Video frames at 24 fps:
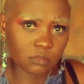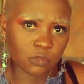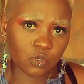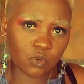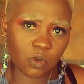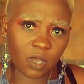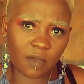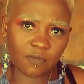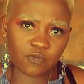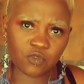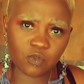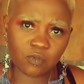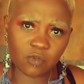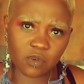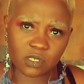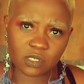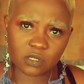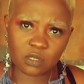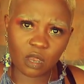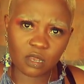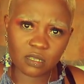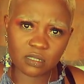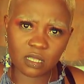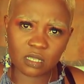You have to
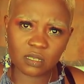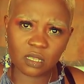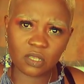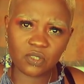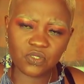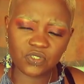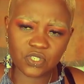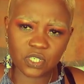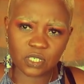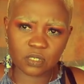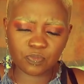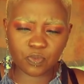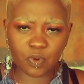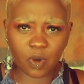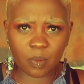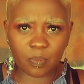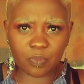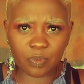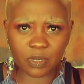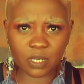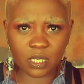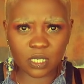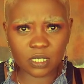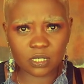start an engine
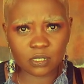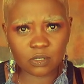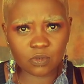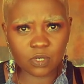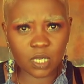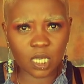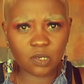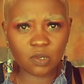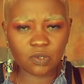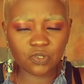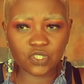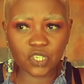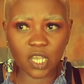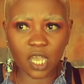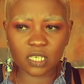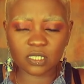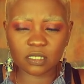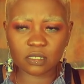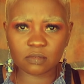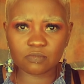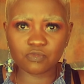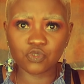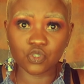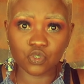properly. You cannot just
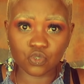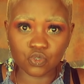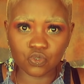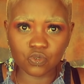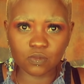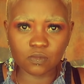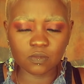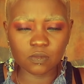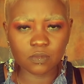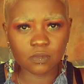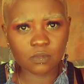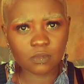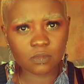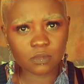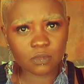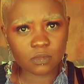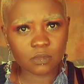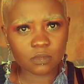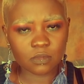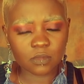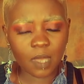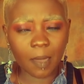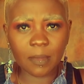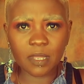zoom.
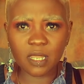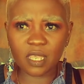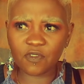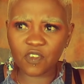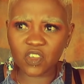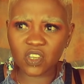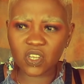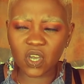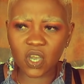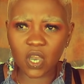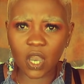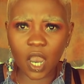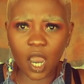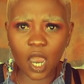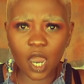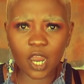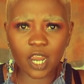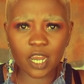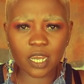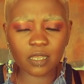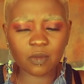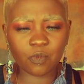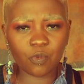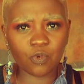I mean, even a
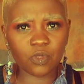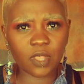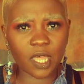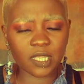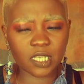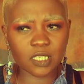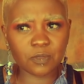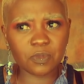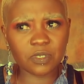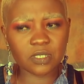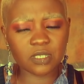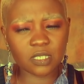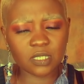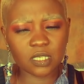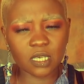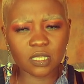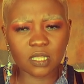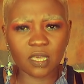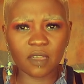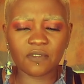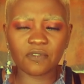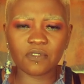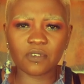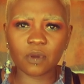car that has been sitting
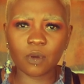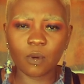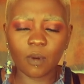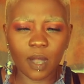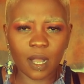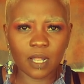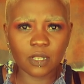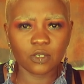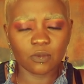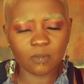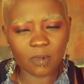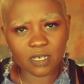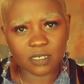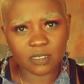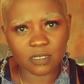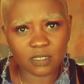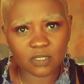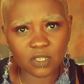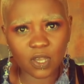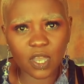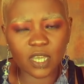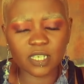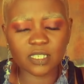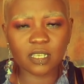there for a while, you must
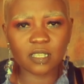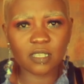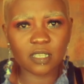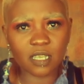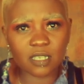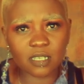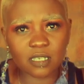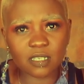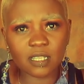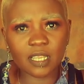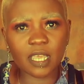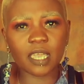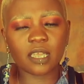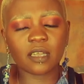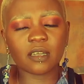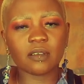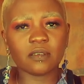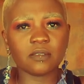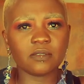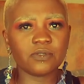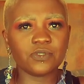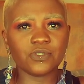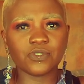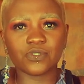start and let it like
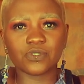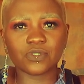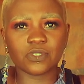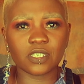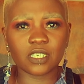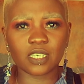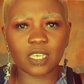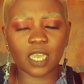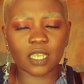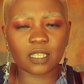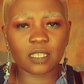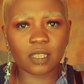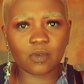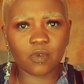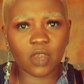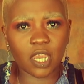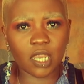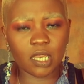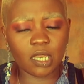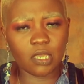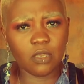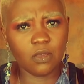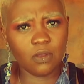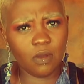get
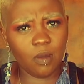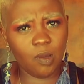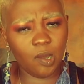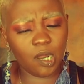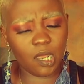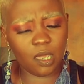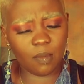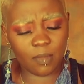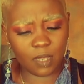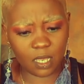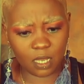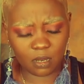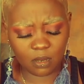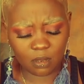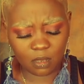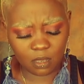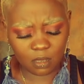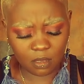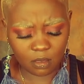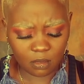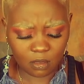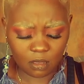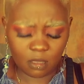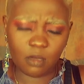ready. You know what I mean?
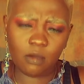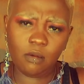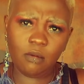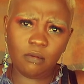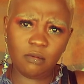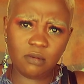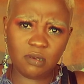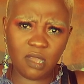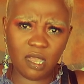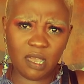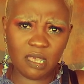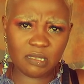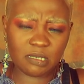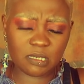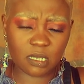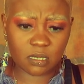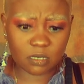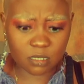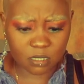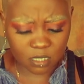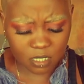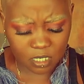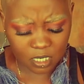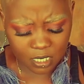Who
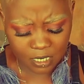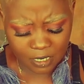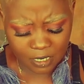doesn't?